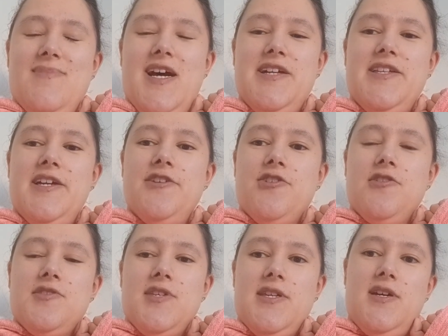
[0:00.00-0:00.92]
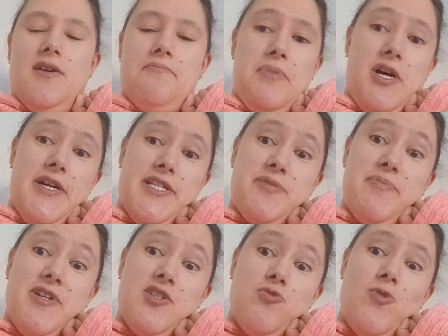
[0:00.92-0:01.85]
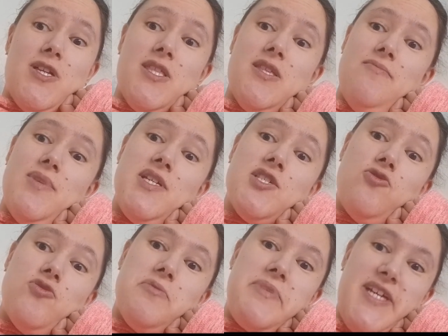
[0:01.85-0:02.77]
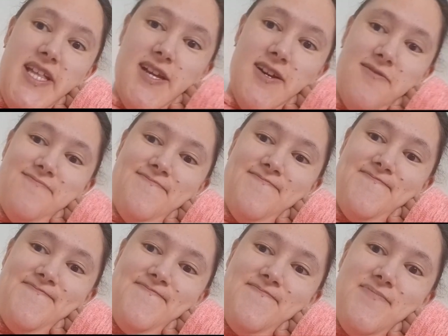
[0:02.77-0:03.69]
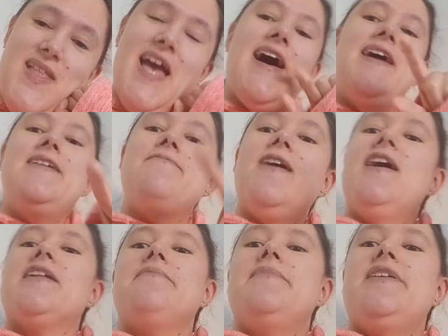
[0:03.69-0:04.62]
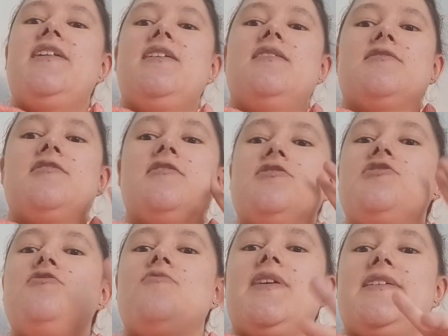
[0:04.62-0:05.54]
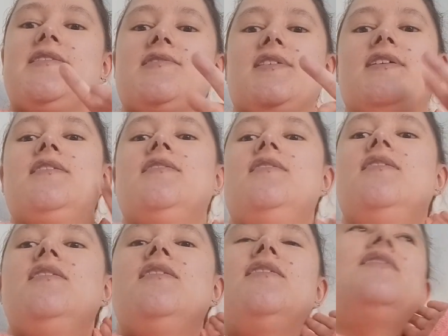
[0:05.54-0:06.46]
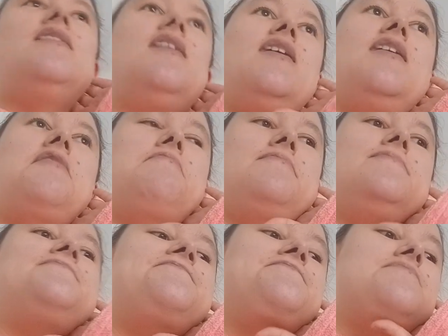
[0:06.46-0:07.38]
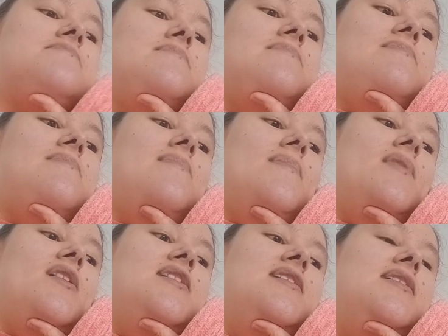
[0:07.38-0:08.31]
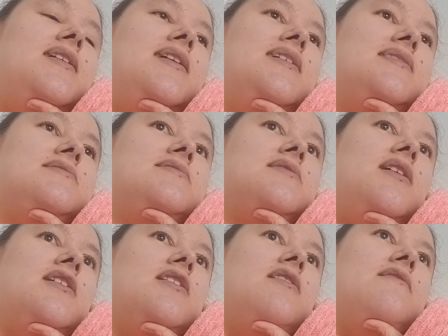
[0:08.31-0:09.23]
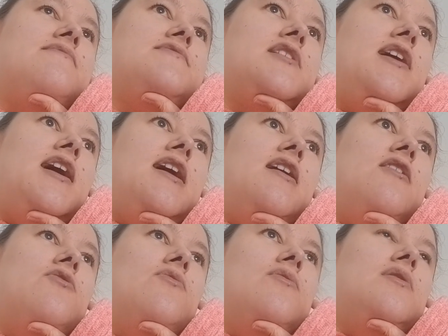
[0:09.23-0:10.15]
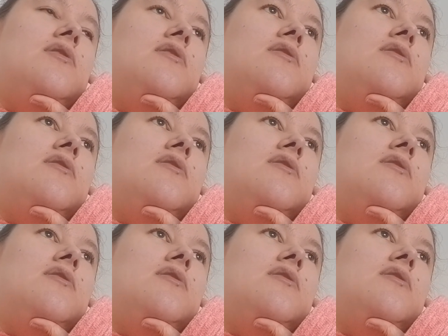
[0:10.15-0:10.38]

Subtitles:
yeah, you could say that I'm biased because one of them is called Amelia. Ava and Amelia, so the 2 A's there. And I loved how